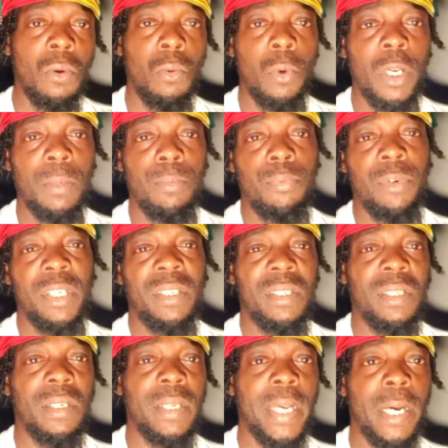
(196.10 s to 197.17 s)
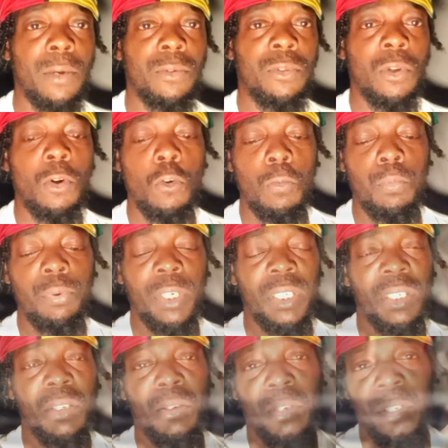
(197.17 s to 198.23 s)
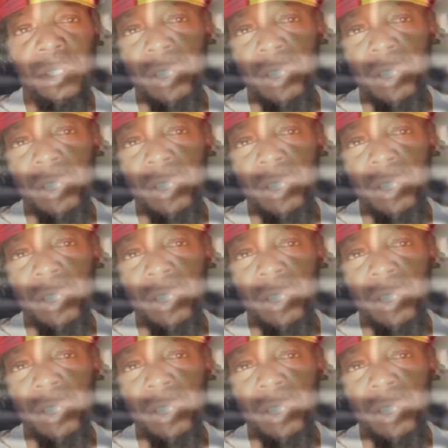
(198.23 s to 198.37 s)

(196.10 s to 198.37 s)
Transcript: when Briz is announced, oh, Briz is going